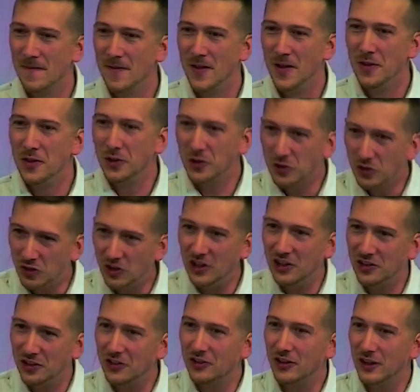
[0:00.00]
That
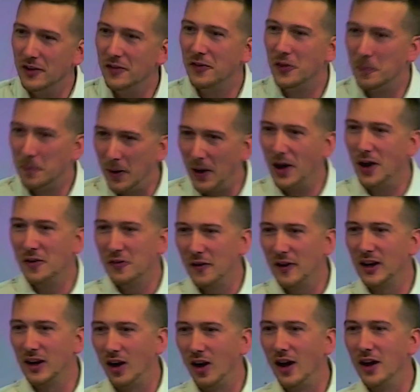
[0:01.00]
Jesus lived the
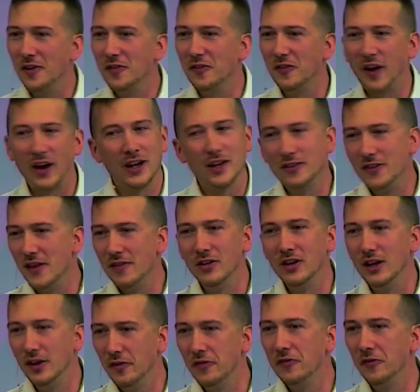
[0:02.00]
perfect life I could never
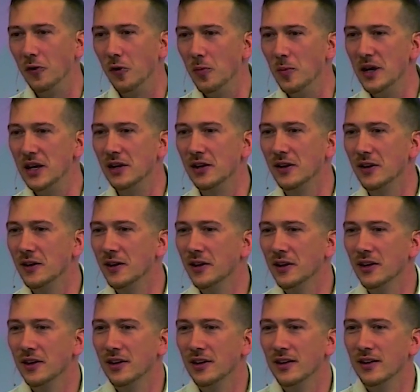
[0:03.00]
live for me.
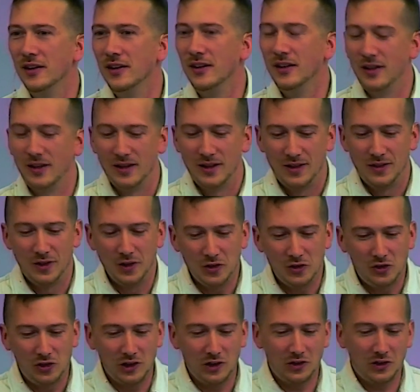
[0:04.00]
That
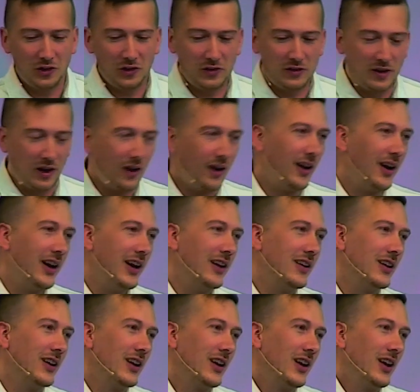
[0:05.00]
Jesus died,
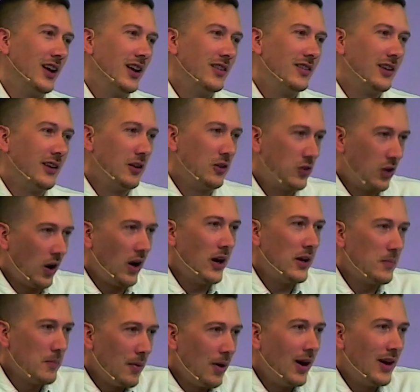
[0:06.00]

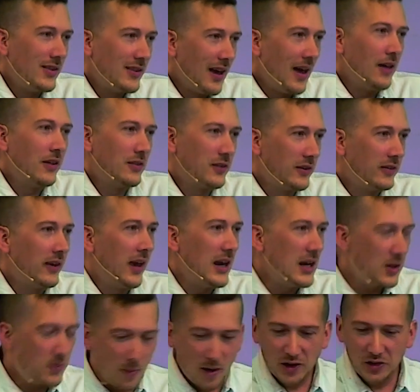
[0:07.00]
died my death to
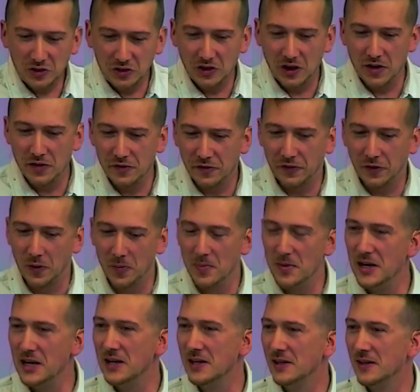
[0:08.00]
take my sin from
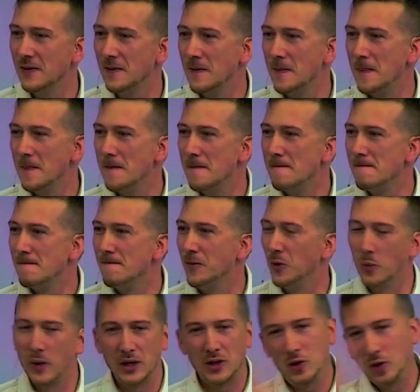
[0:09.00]
me that
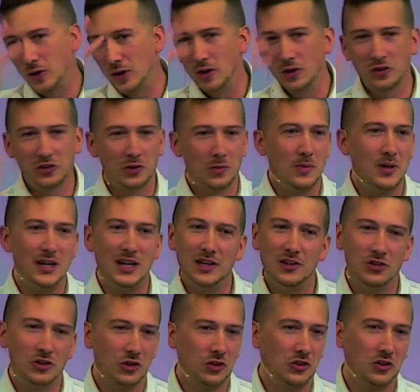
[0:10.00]
when God looks at me, he
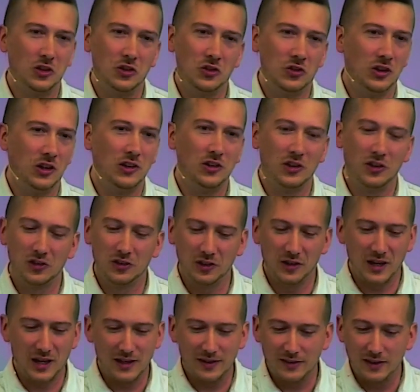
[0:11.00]
just sees Jesus and
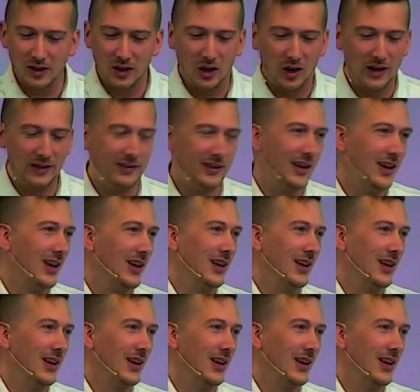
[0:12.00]
he is delighted.